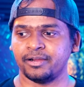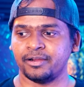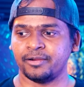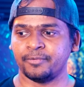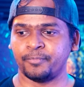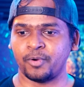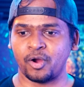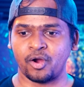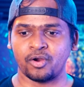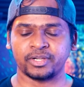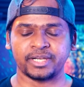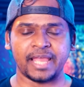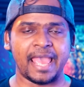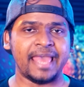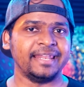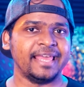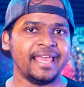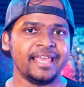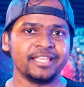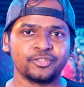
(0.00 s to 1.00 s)
bought
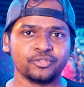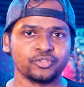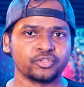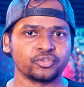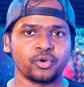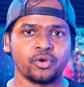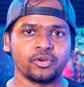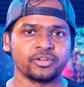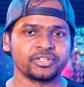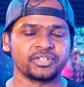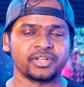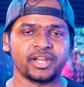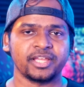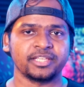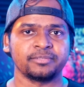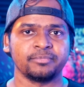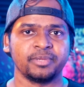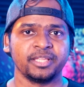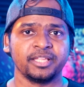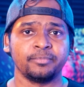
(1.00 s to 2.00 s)
an ASUS ROG Strix
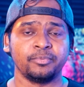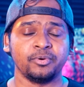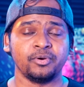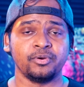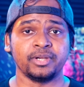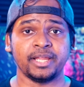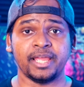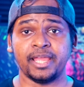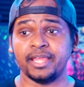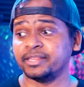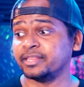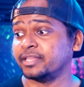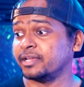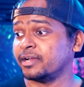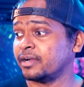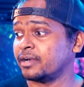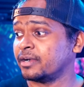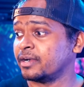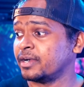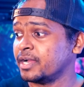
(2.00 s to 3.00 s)
motherboard and
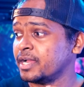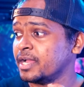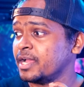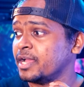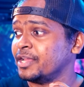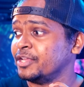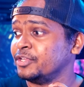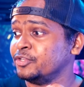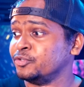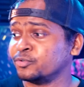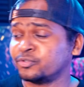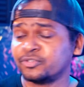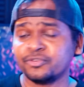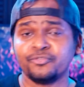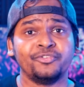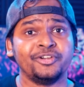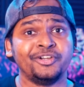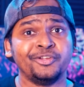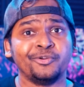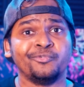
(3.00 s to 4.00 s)
the YouTube
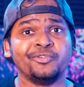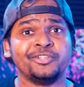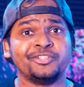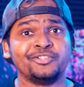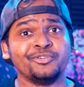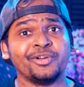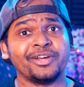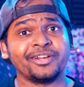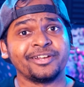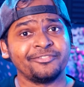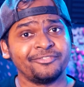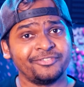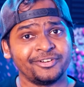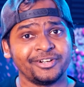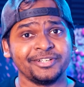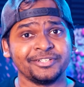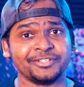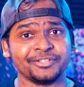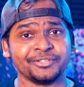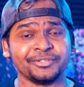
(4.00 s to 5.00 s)
video which you are
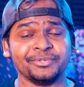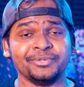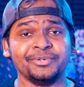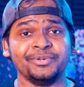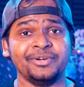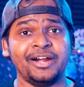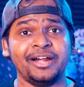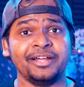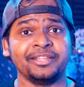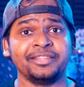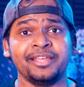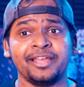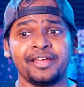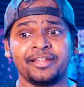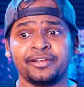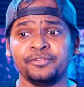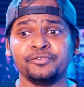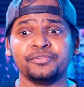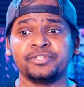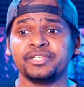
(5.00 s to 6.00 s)
referring to, they are
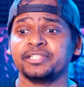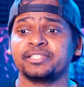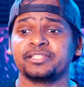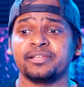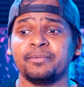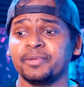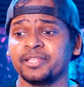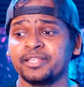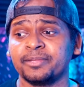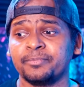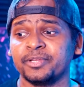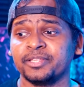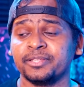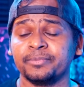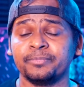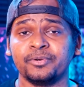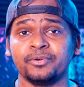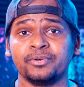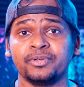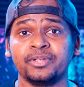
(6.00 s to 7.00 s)
using some other
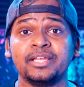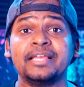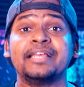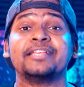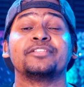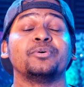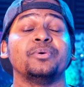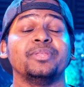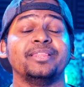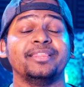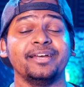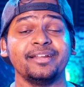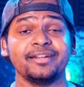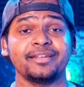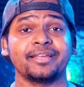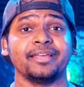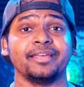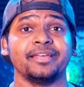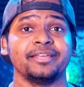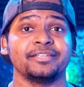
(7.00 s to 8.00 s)
motherboard. So in that
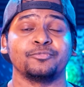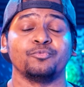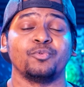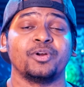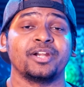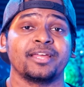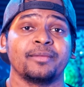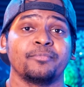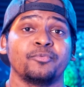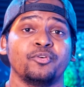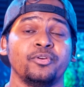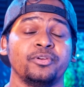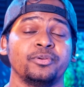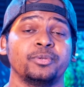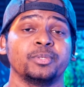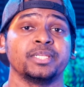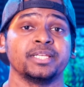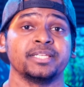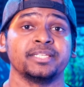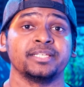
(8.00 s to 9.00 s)
case, what I'm going to
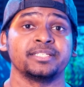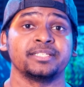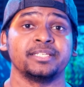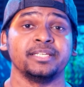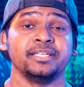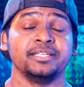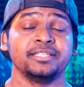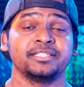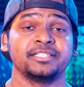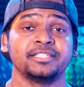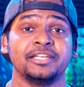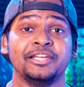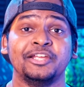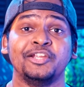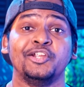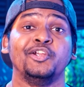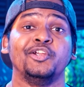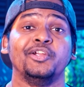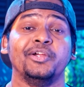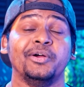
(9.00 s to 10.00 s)
suggest is
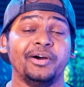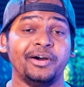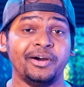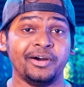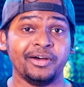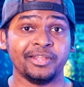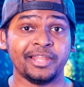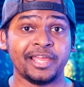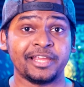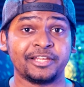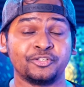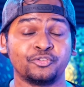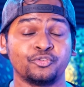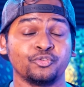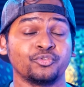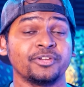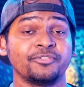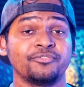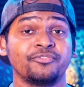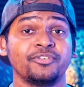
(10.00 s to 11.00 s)
like to
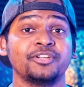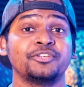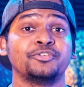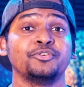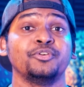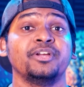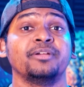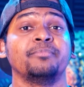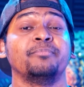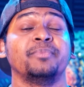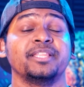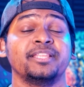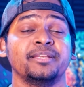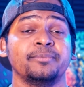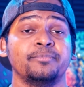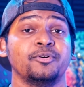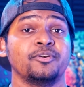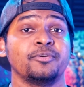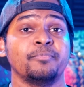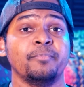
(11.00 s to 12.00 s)
refer to your
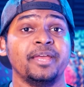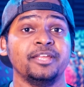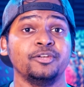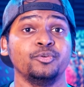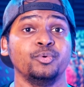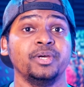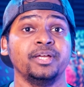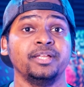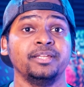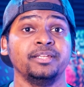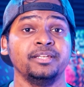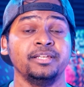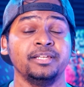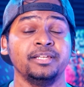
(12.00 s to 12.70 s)
motherboard manual